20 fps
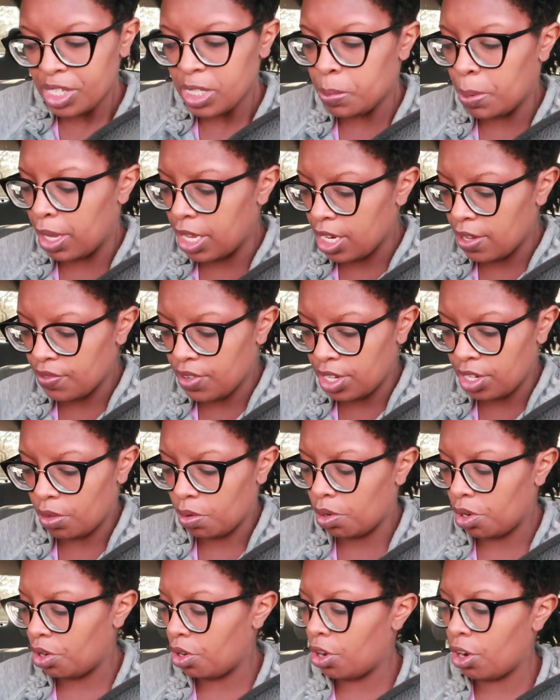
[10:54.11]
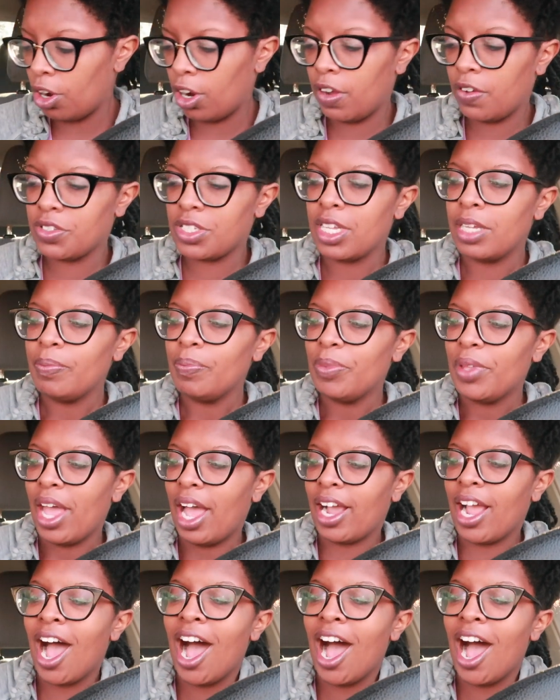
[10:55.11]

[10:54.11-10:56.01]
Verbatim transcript: Speaking of getting on her nerves, I